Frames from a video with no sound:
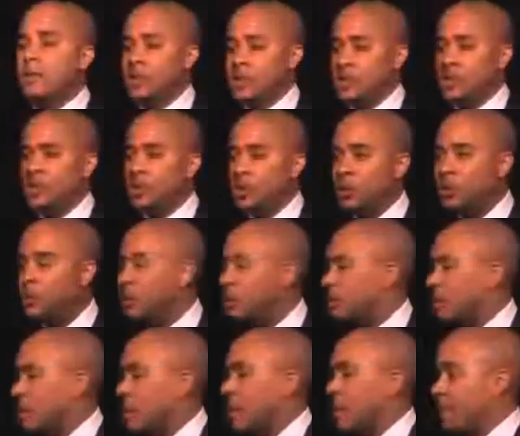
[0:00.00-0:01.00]
potential in
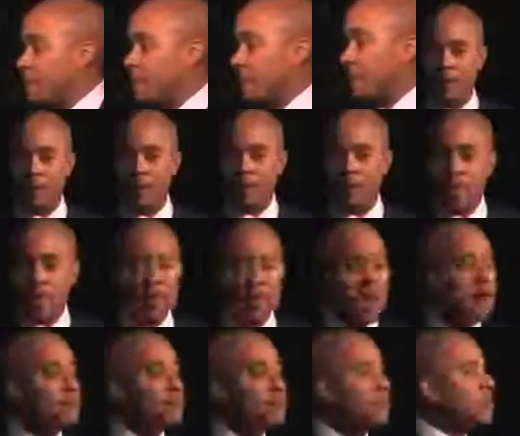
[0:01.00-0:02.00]
this company. And
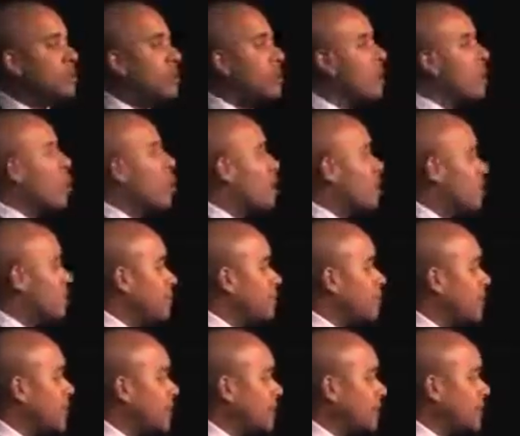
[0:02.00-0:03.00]
every single one of
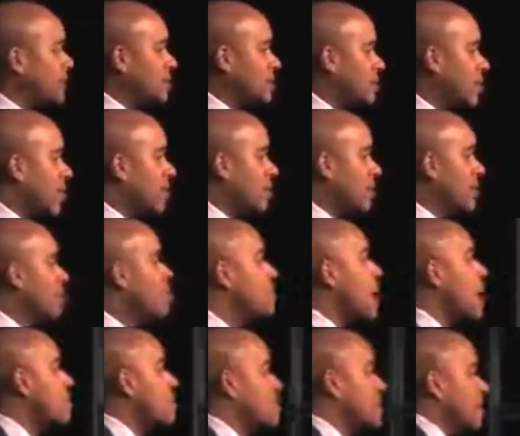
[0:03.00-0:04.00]
you can get this done. Now you
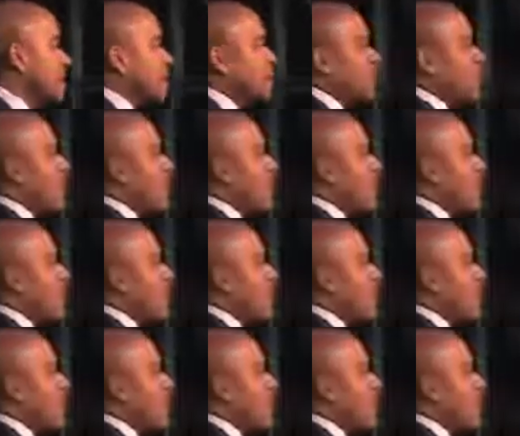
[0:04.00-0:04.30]
might be thinking,